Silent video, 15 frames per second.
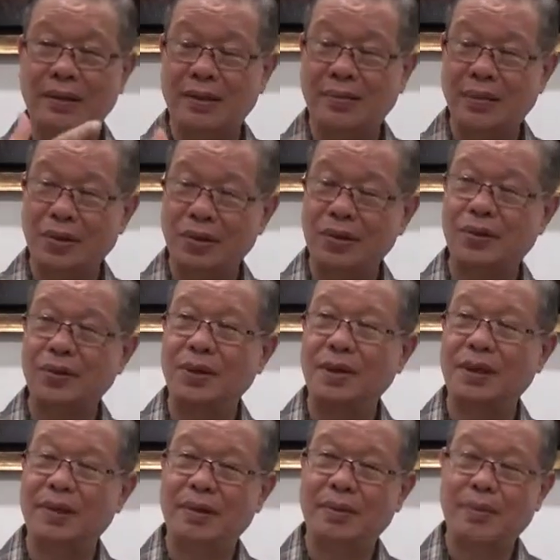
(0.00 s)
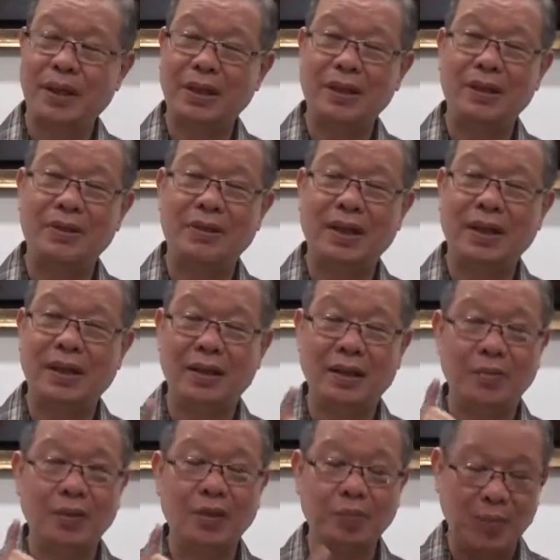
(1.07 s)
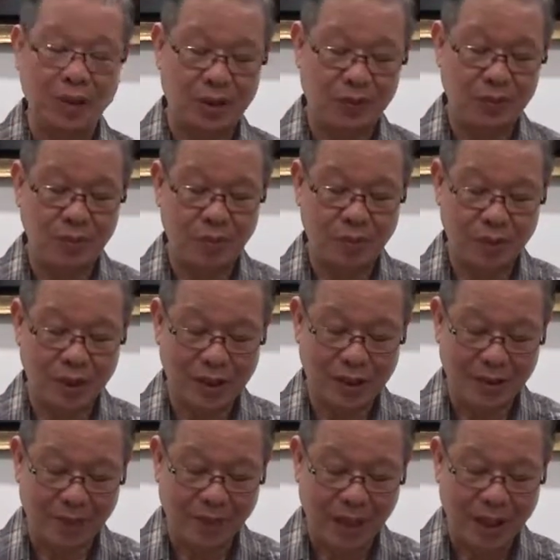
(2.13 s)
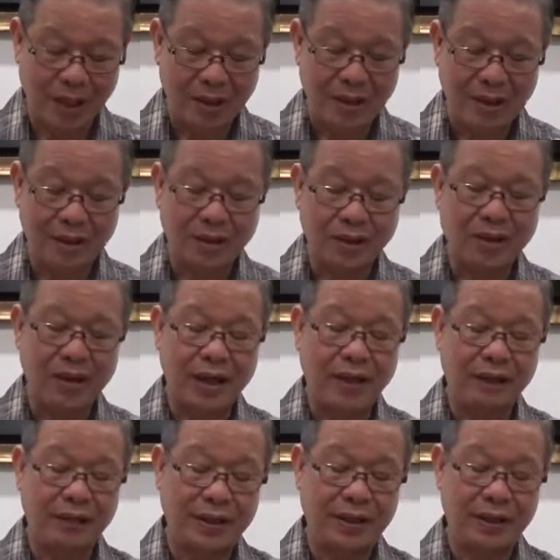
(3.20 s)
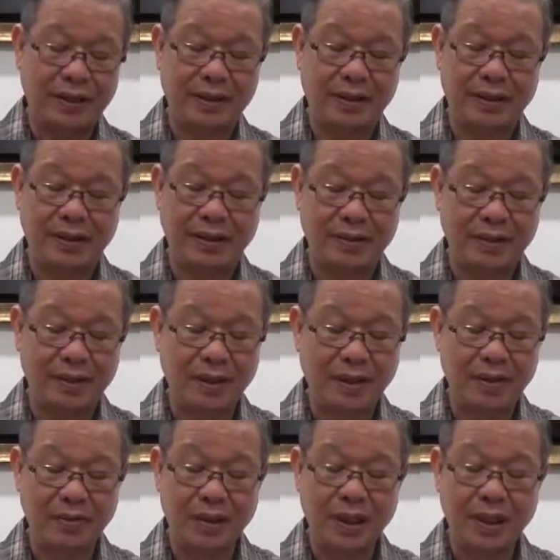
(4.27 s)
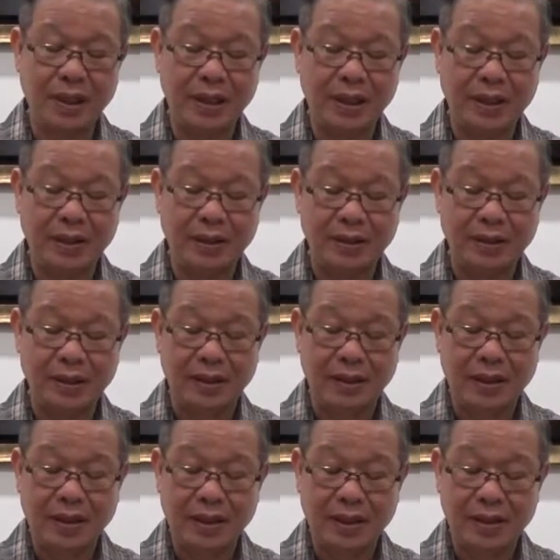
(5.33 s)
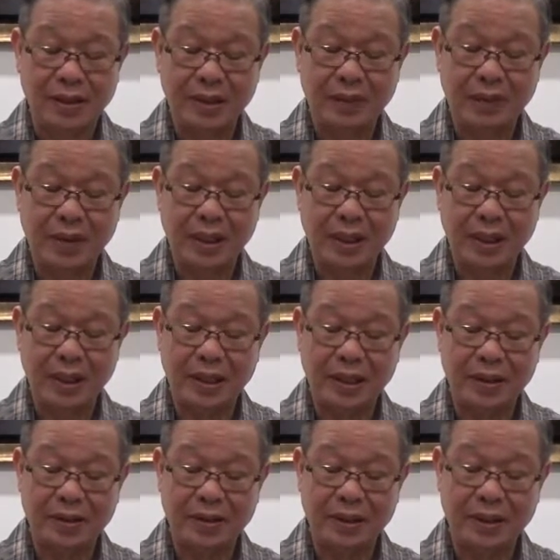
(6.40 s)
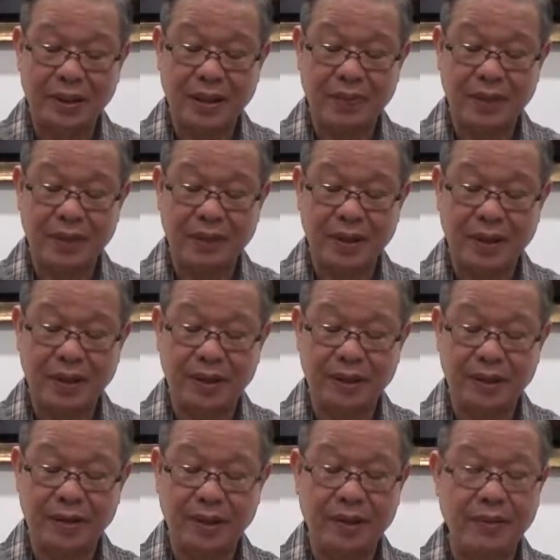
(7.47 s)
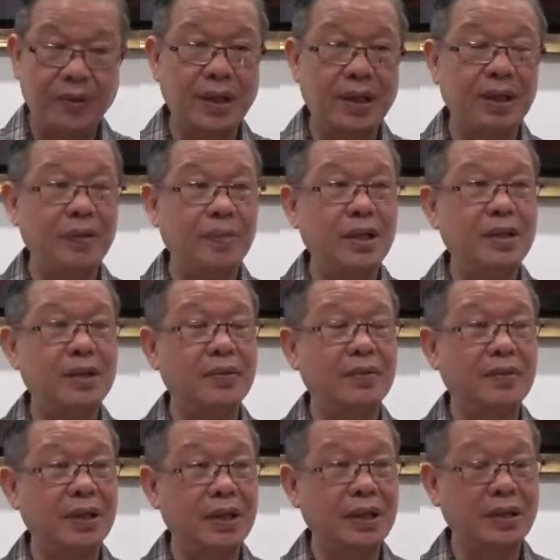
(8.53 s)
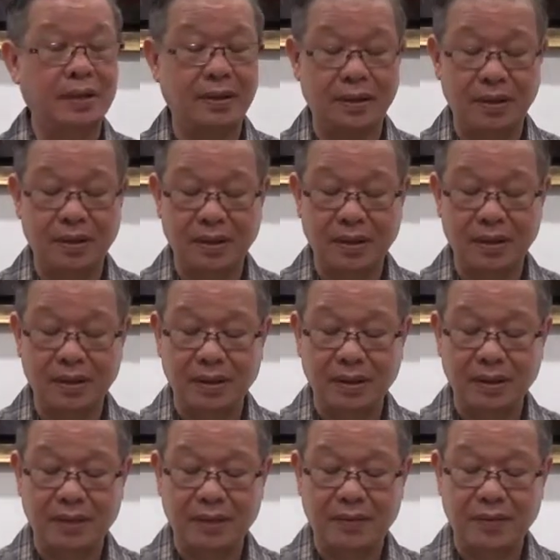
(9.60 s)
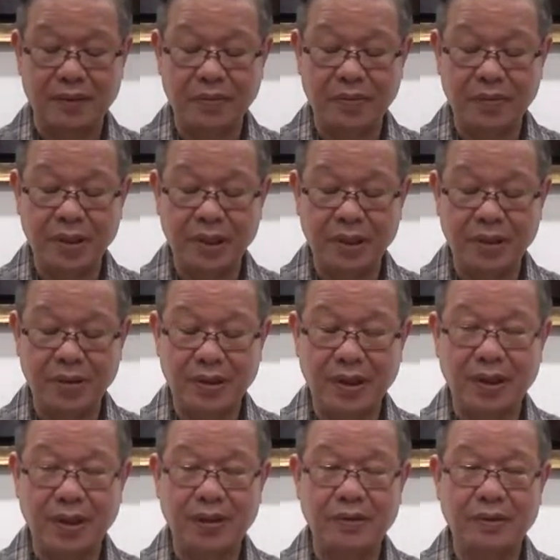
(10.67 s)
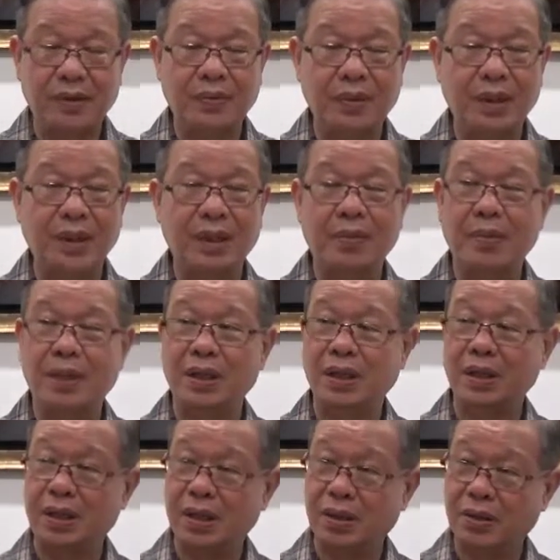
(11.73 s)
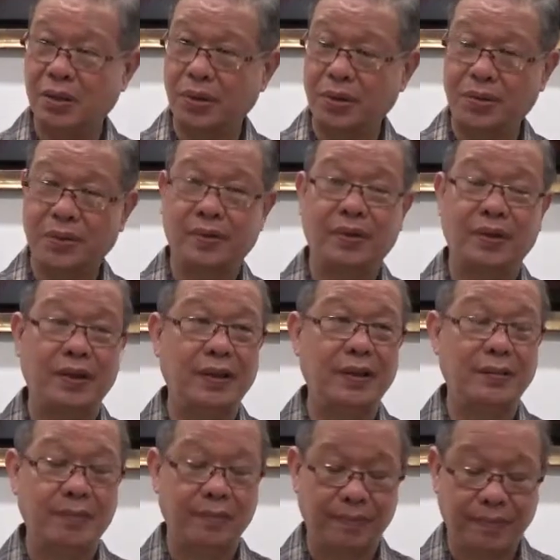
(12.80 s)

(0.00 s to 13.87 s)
The more you do it, the better you get, the more peaceful you become. That's called effort. Virya. You see, virya actually comes from a very interesting word. It means vir. From vir, you get the word vira, meaning hero. Okay.